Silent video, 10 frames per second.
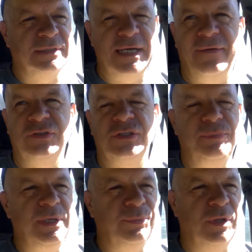because
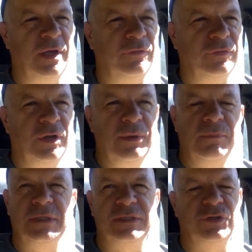obviously people have
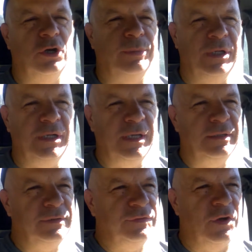misinterpreted
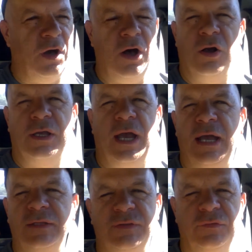it to all
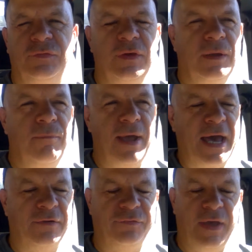kinds of
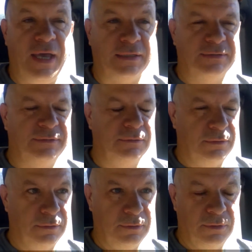bad effects.